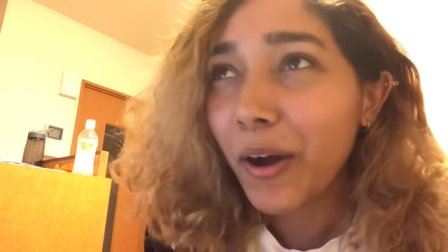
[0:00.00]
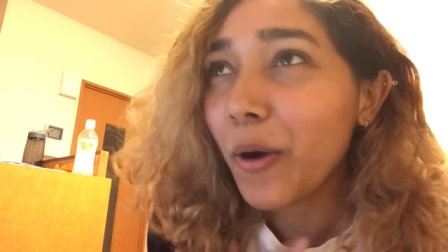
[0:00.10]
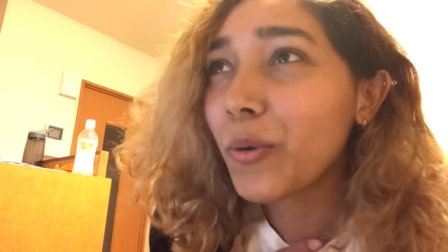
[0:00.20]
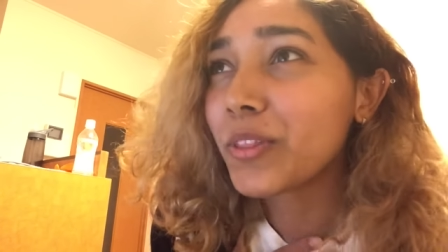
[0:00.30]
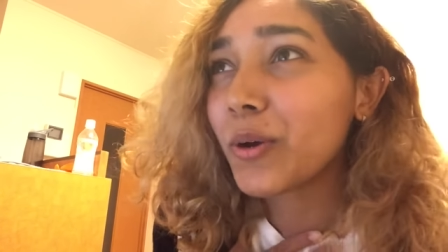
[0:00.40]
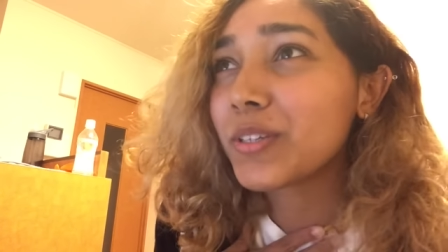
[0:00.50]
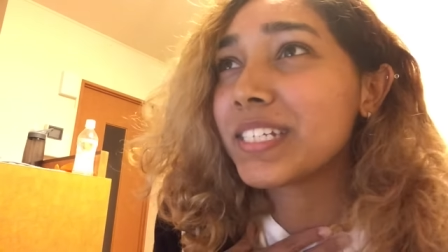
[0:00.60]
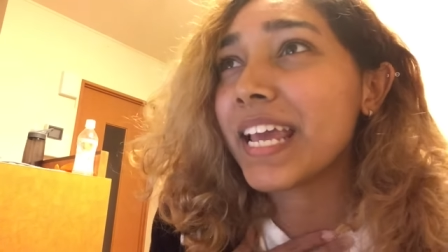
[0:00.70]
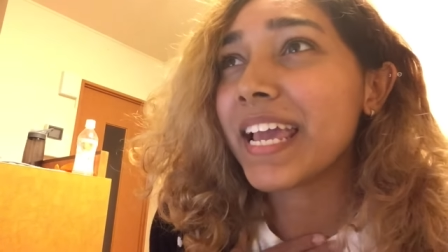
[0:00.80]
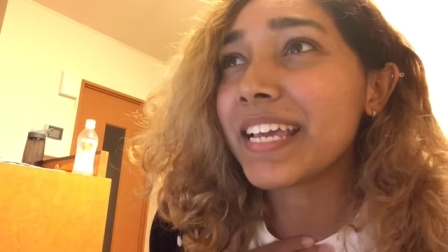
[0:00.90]
oh, those
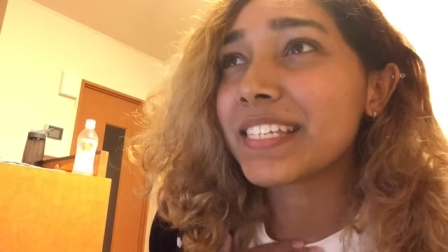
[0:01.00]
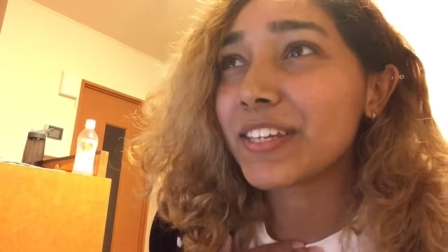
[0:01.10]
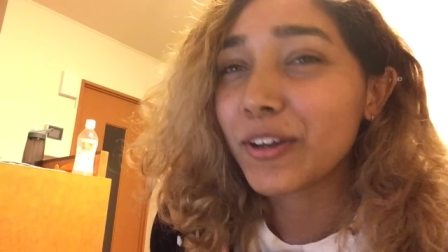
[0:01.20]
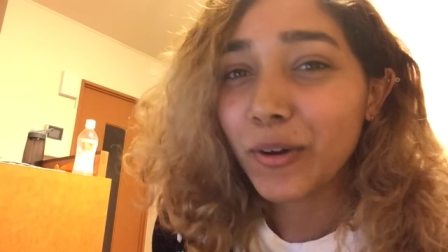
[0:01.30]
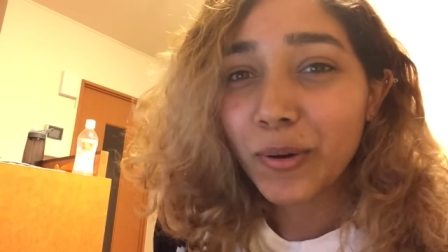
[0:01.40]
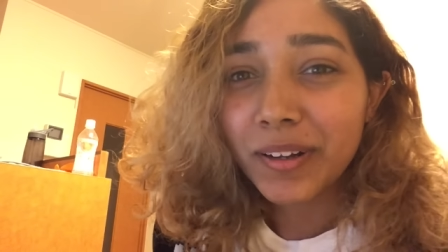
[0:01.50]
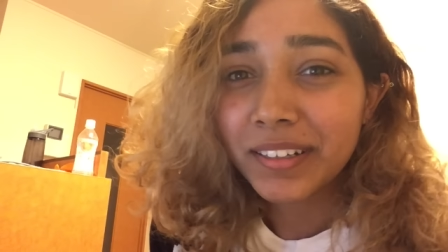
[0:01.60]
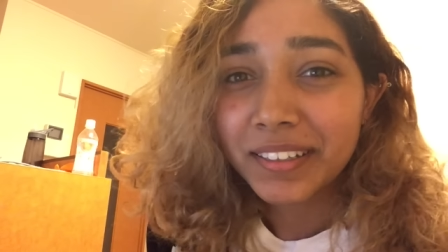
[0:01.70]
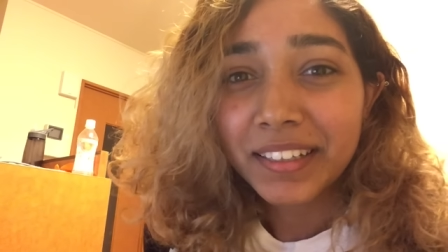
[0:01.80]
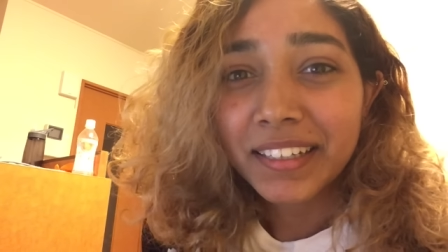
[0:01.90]
days, you know.
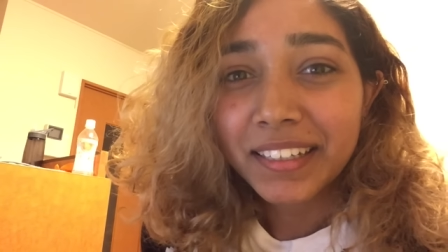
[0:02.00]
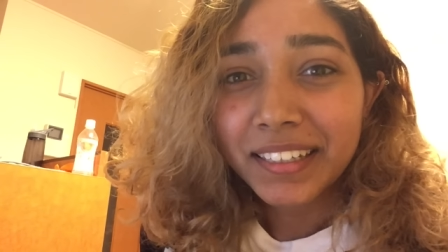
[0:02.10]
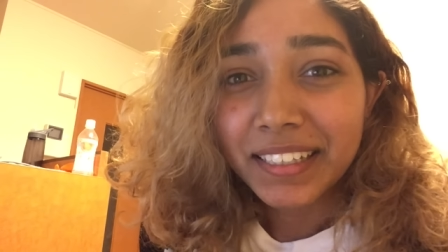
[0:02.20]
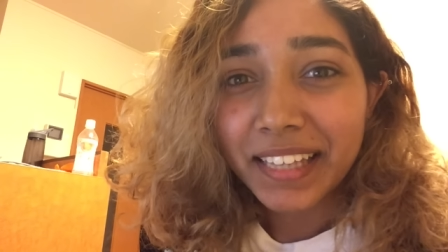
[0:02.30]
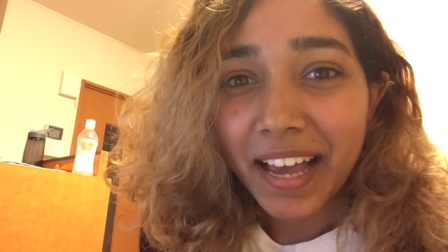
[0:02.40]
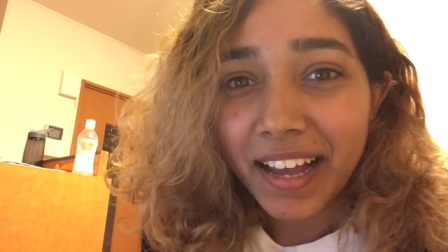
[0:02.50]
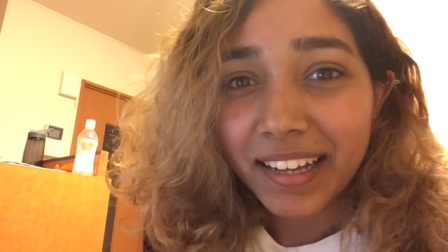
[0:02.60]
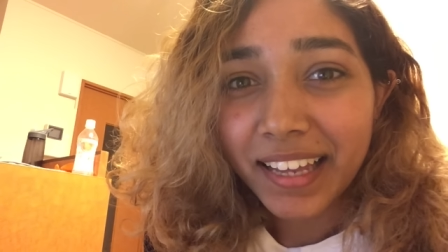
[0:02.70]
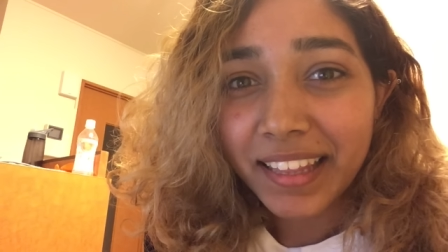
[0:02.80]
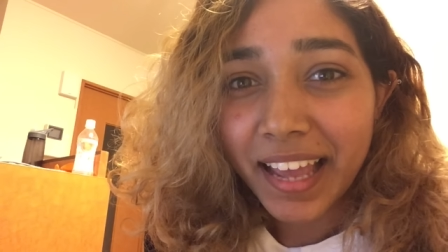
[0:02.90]

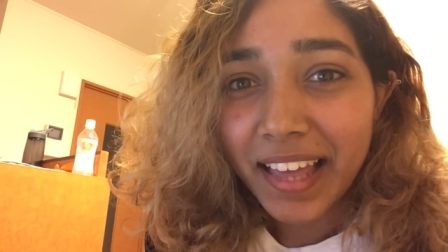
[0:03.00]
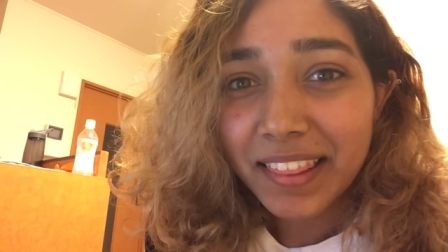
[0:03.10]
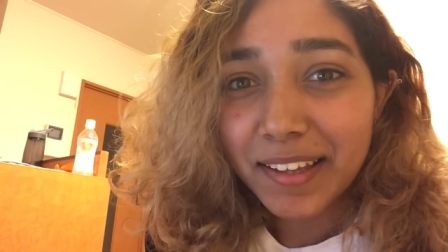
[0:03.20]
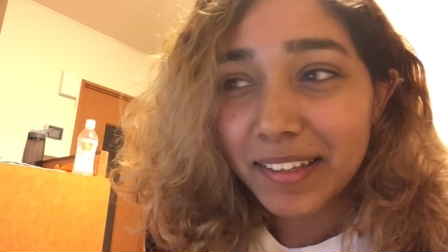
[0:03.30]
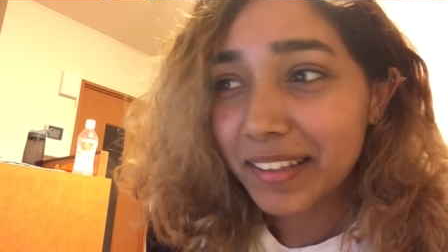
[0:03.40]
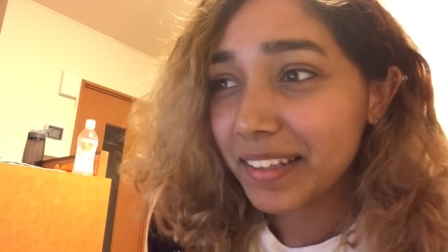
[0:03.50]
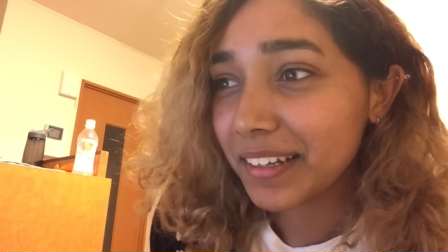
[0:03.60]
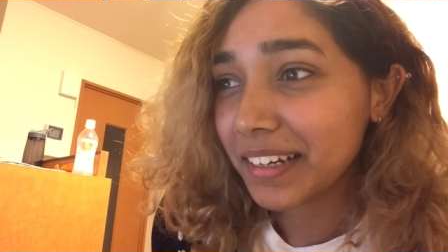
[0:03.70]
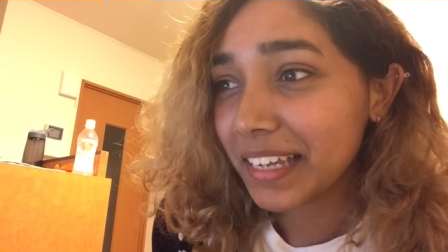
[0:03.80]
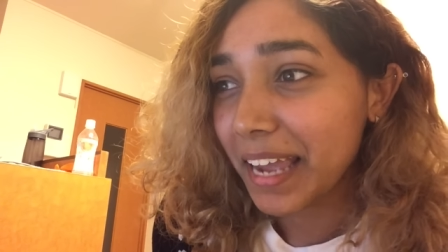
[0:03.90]
Yeah. And they had
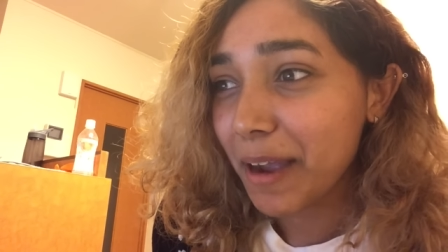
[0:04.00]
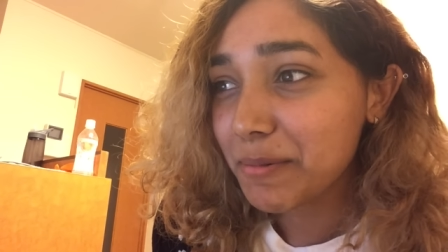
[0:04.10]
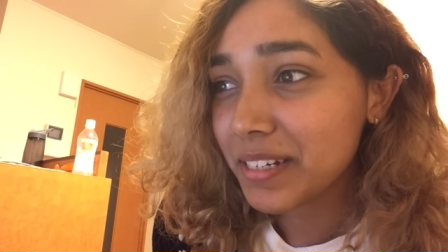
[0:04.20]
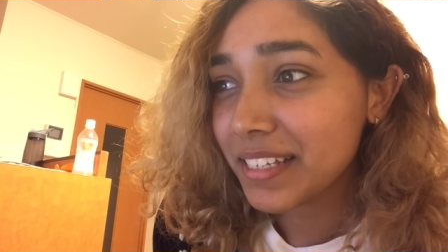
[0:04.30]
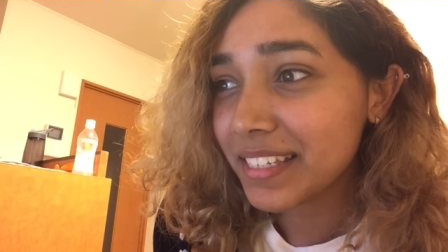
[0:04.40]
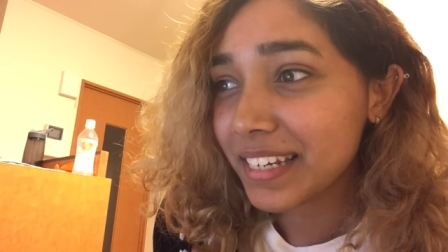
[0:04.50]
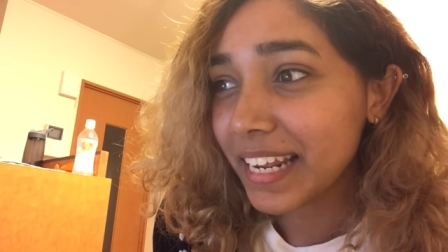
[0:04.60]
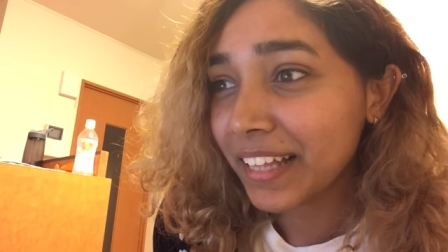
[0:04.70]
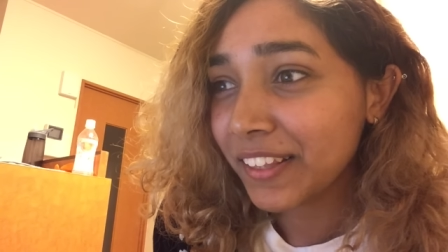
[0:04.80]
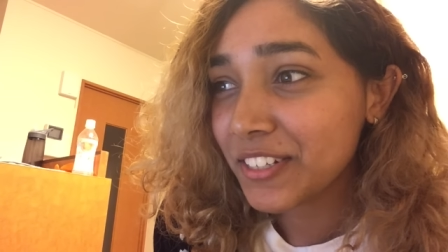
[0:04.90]
the captions in
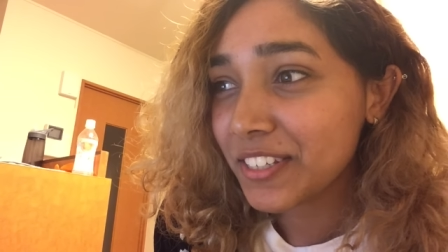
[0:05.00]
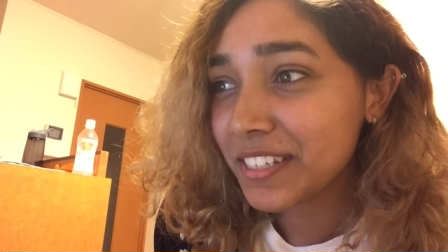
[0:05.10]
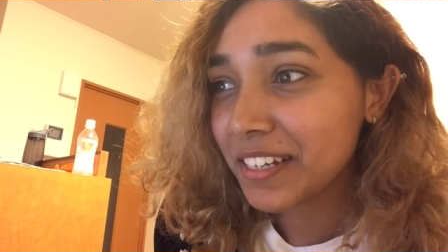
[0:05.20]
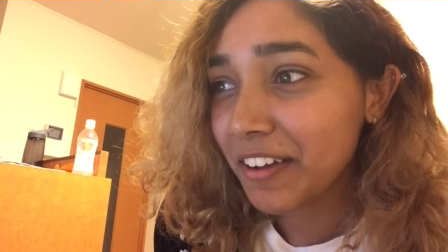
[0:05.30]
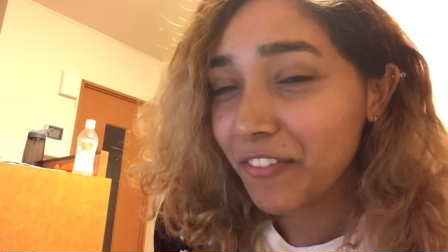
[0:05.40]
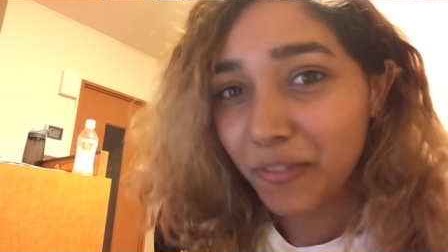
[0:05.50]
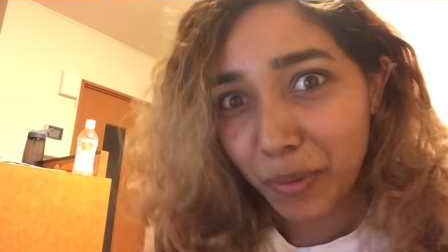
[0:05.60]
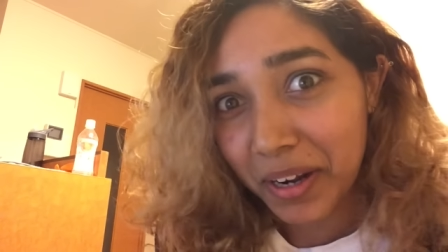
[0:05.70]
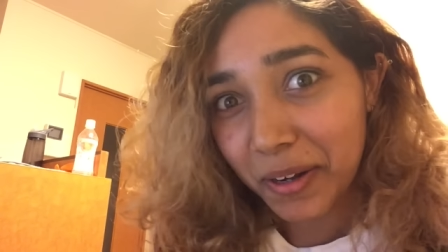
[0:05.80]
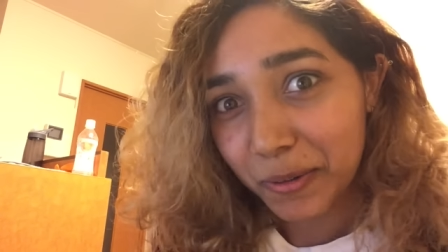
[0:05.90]
English and stuff.
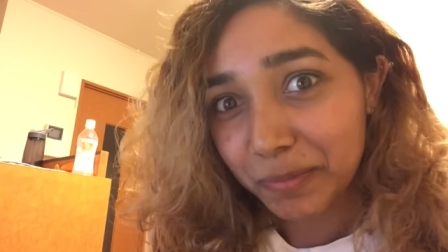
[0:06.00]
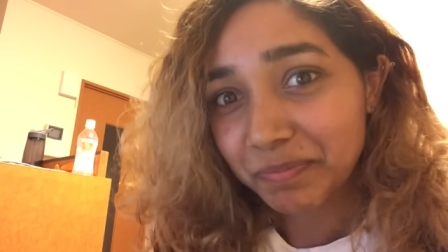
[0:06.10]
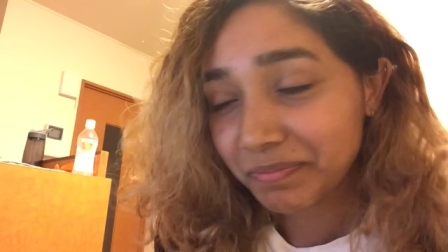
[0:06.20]
Wow.